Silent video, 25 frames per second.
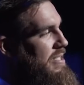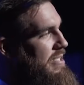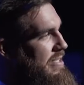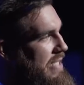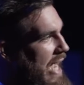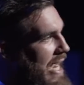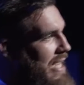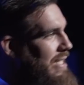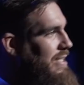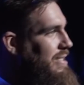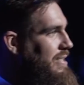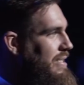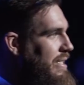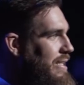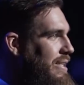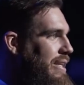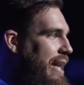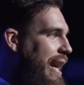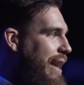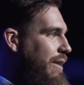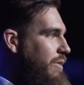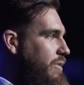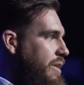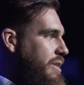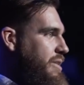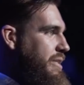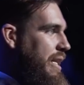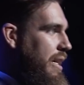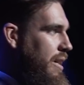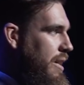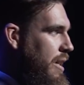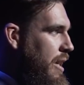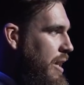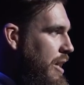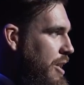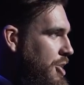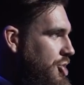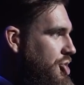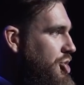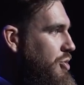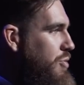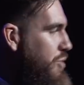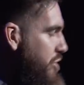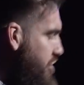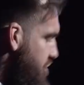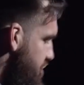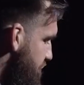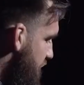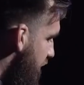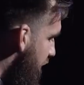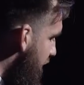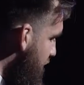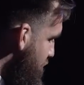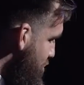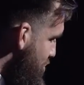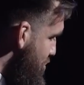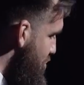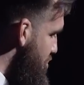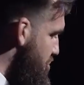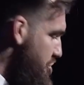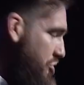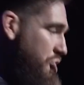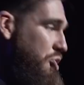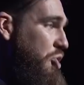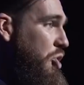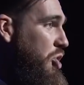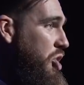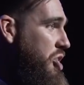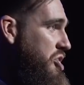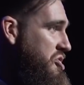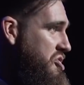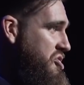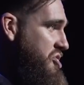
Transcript: Stacey character, she'll start using all her